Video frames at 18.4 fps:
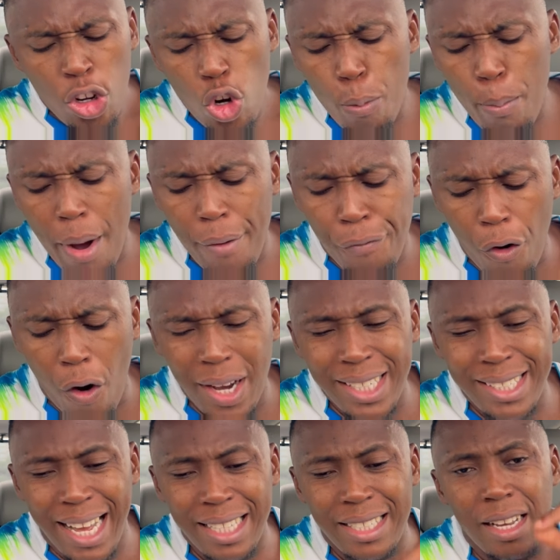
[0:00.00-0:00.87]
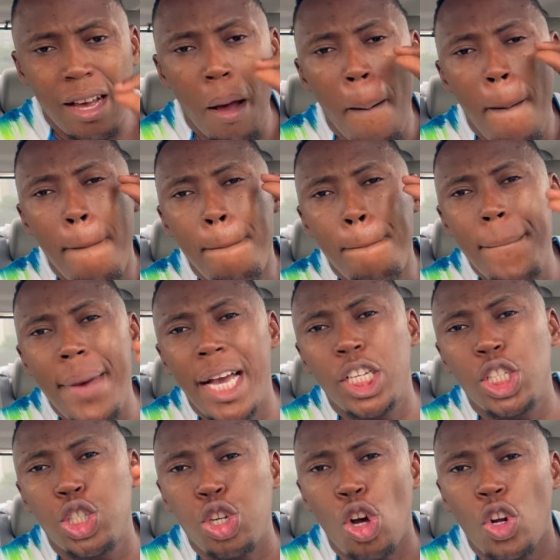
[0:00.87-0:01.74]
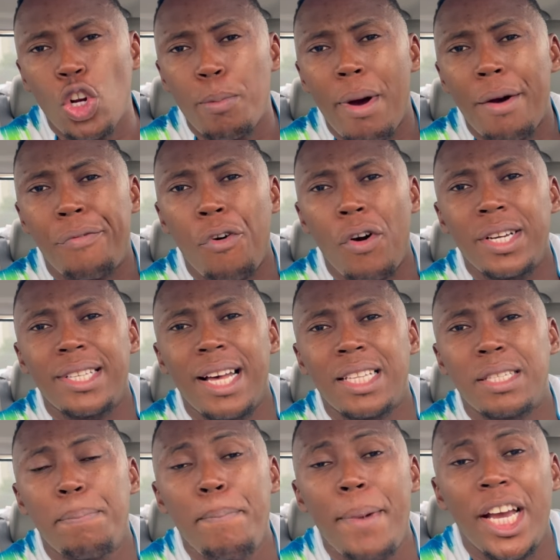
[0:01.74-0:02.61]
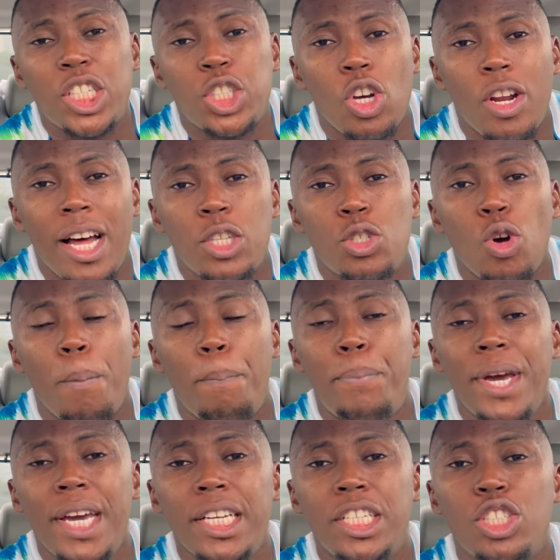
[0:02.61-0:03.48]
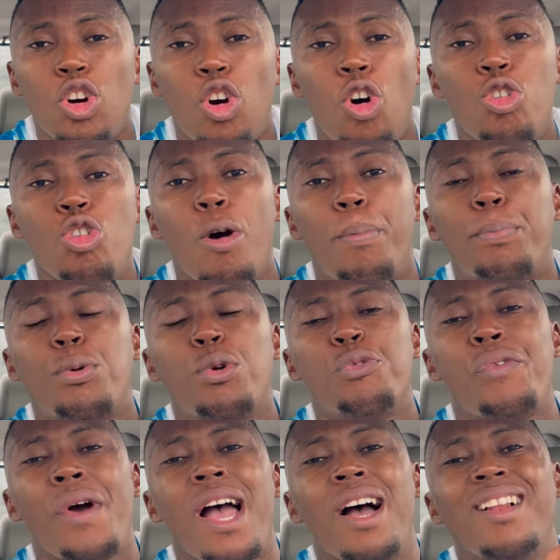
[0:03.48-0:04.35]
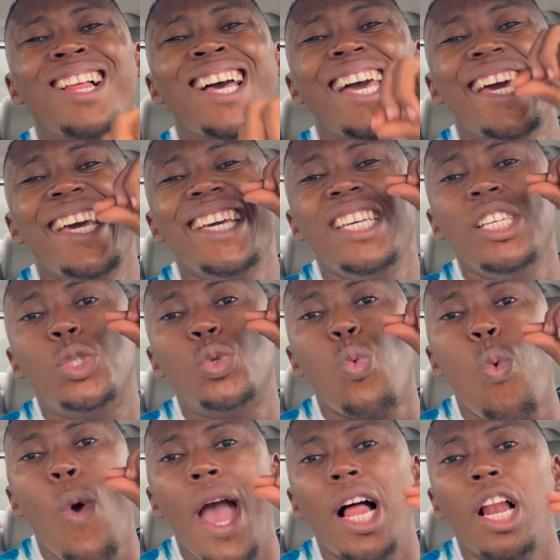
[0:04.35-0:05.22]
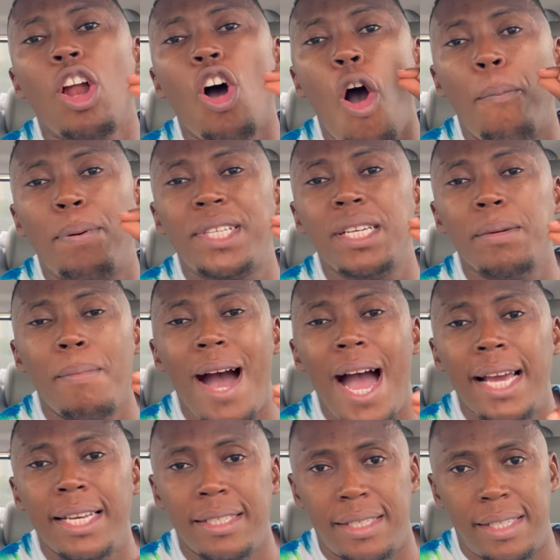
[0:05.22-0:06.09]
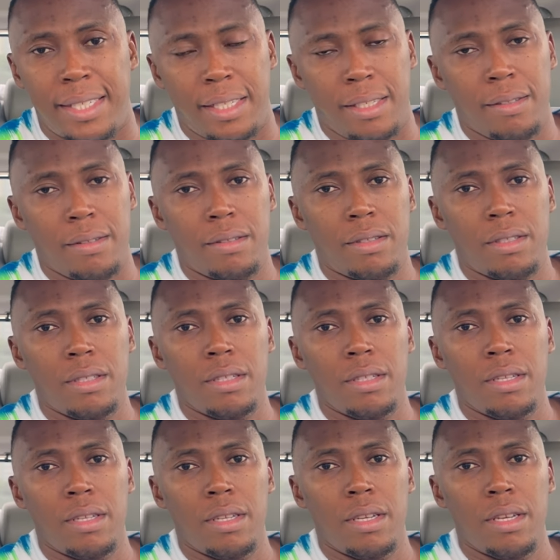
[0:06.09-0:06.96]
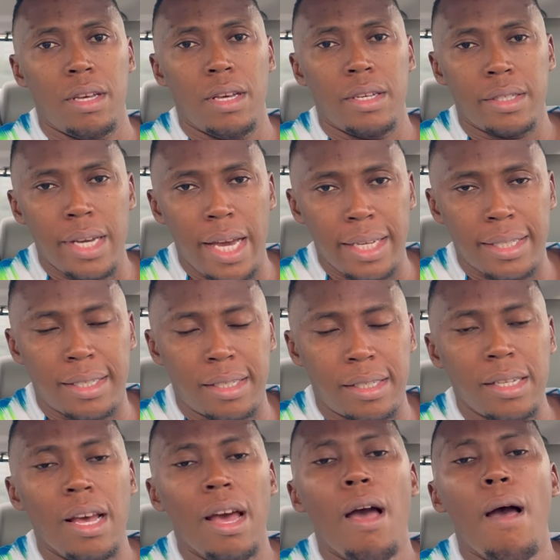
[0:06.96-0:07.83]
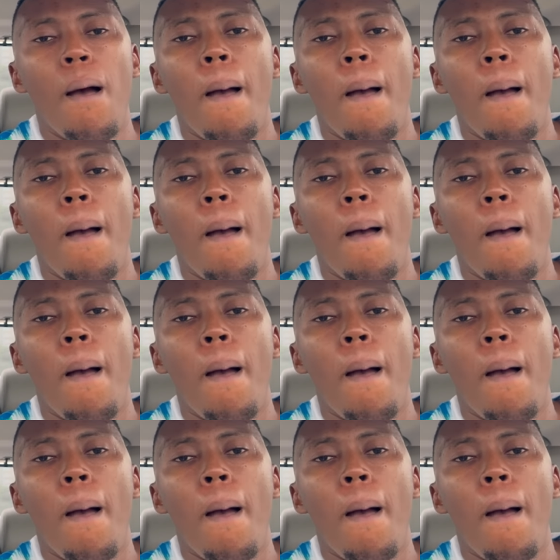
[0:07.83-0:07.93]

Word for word: Number four is that make sure, number four is that make sure that your page or your profile is well optimized. Yes.